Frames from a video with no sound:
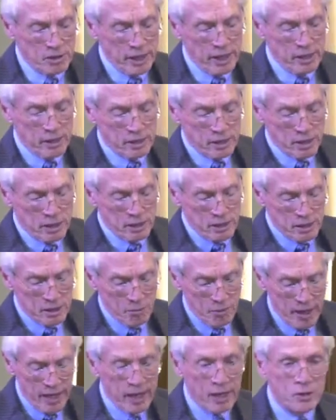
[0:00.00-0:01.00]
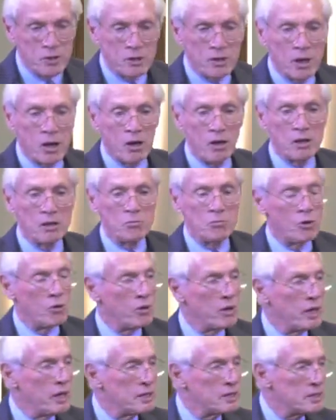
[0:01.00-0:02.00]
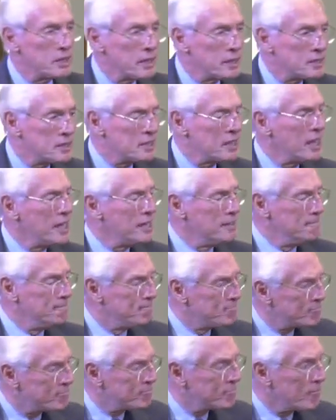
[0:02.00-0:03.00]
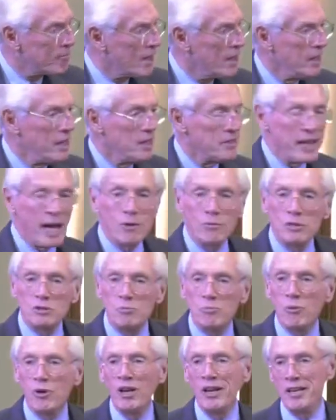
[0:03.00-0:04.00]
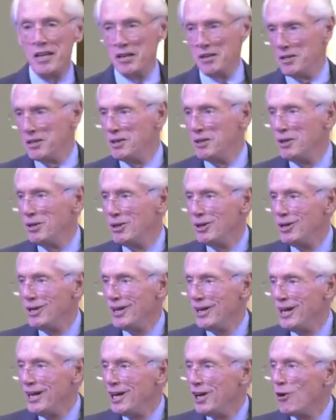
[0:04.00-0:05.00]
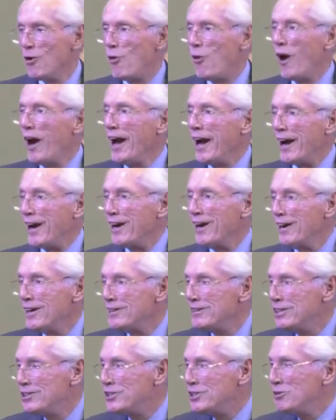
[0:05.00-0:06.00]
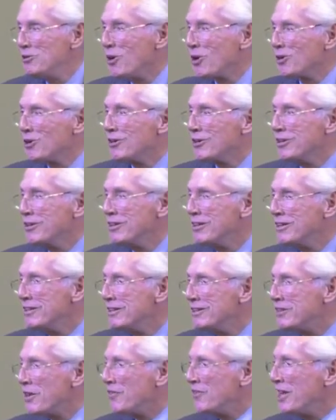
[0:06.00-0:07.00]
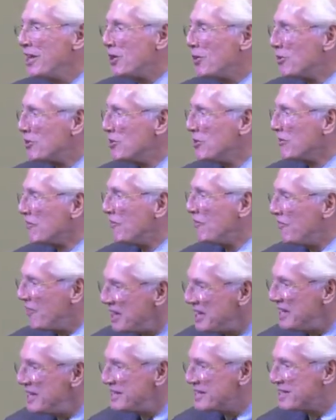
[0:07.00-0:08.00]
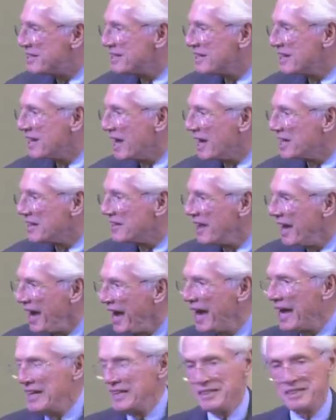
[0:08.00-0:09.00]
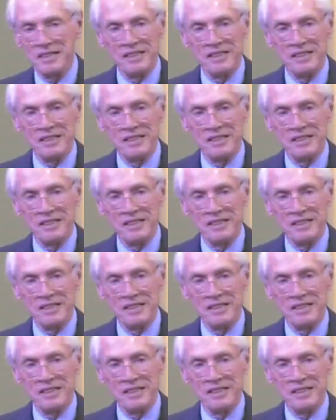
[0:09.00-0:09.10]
later, the manager called the boy and said, "Son, that was brilliant. Where did you learn to think on your feet like that?"